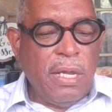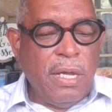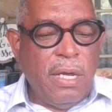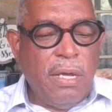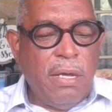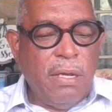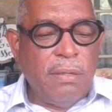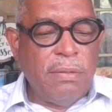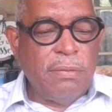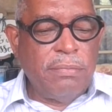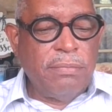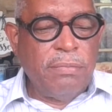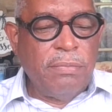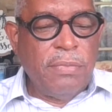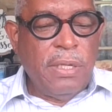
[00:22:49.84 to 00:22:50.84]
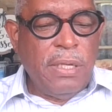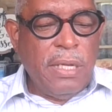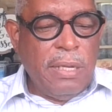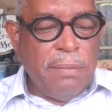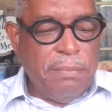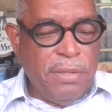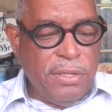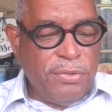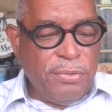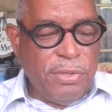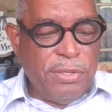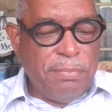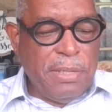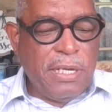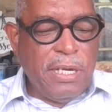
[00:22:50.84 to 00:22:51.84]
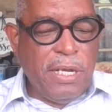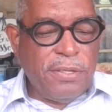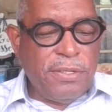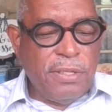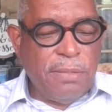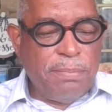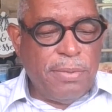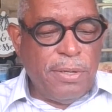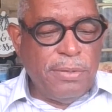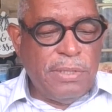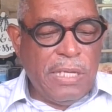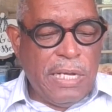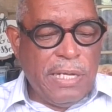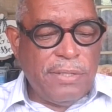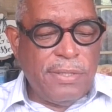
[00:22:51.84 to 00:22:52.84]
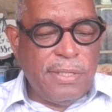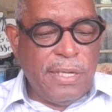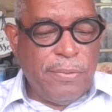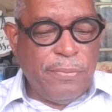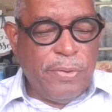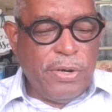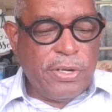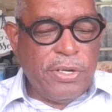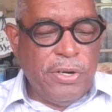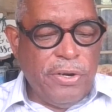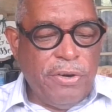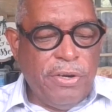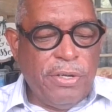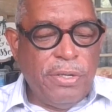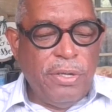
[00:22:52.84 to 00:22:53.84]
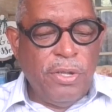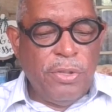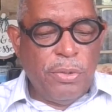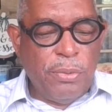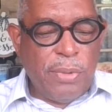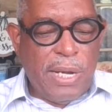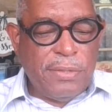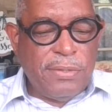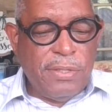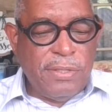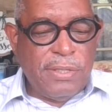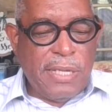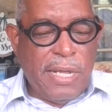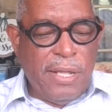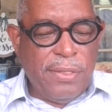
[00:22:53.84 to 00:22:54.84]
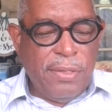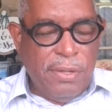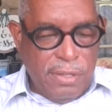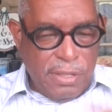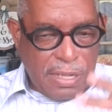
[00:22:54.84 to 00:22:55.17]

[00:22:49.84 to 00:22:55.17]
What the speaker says: And this was because of the protests that were occurring throughout the South,